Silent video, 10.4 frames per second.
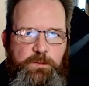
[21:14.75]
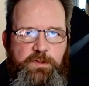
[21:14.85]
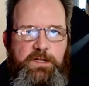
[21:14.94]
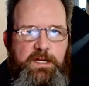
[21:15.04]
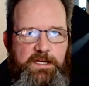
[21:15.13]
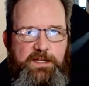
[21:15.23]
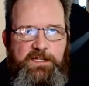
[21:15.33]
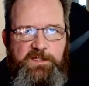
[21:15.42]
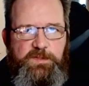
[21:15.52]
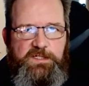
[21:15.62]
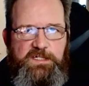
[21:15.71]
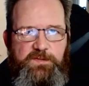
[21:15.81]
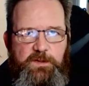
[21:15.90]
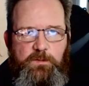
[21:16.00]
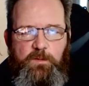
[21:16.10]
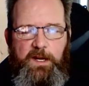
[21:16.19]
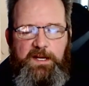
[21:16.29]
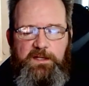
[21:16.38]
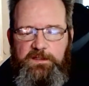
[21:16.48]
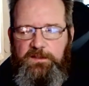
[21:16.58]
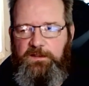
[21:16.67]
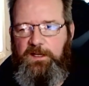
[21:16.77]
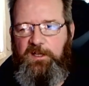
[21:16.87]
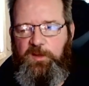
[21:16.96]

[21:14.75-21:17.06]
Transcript: printing it at a specific weight and